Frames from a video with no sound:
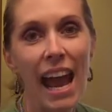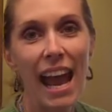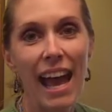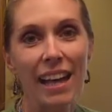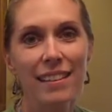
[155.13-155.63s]

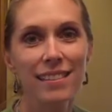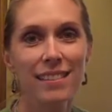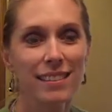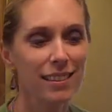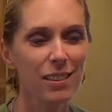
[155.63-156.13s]
And,
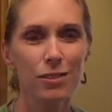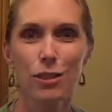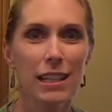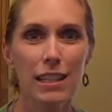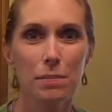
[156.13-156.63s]
you know,
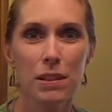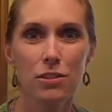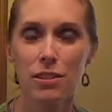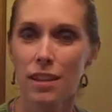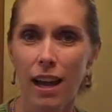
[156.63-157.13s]
draining
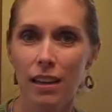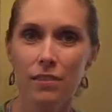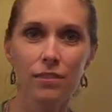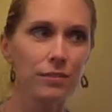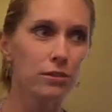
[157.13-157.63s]
spinach is kind
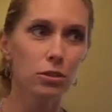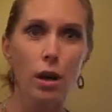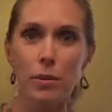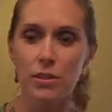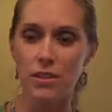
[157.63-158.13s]
of
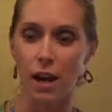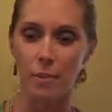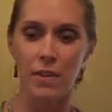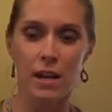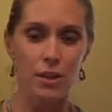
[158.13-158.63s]
troublesome.